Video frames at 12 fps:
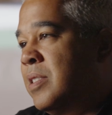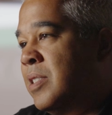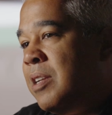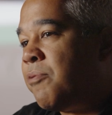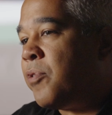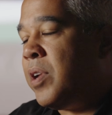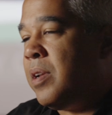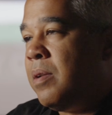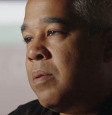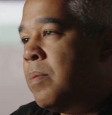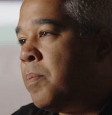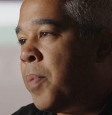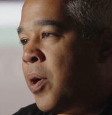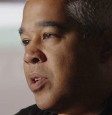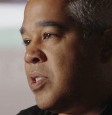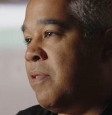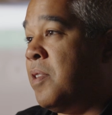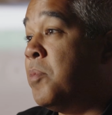different
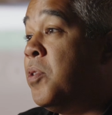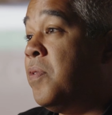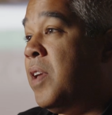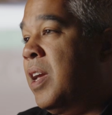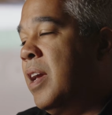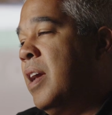parts of the movie?